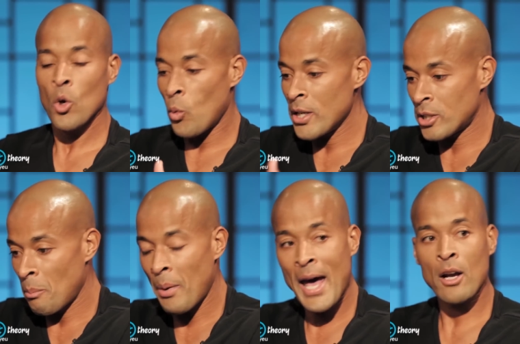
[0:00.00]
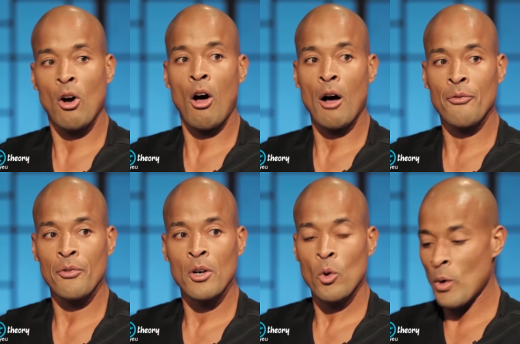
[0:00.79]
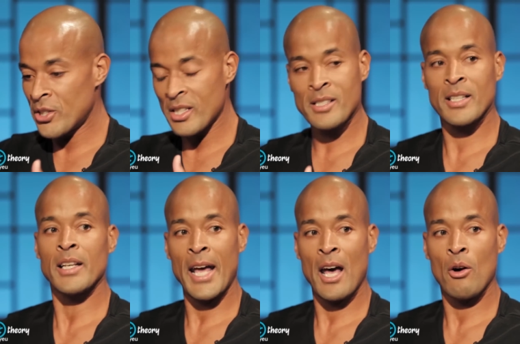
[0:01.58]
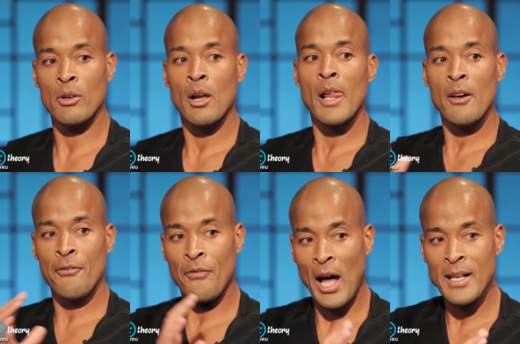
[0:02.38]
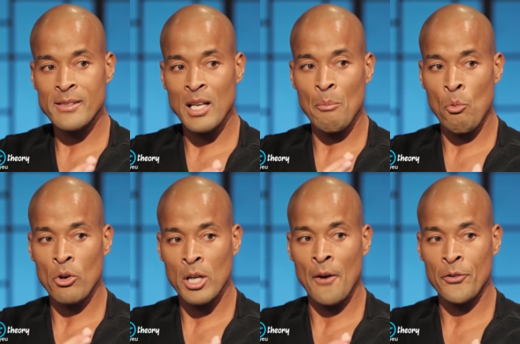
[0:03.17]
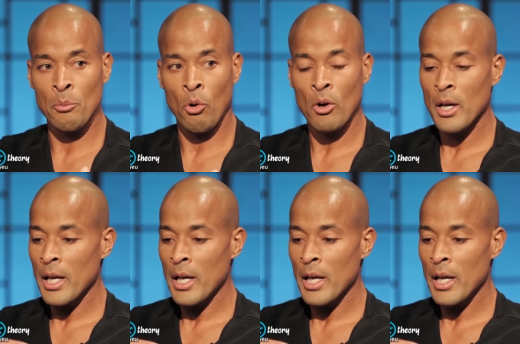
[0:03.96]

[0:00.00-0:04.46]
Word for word: We should back off. We should sit down, find something more comfortable.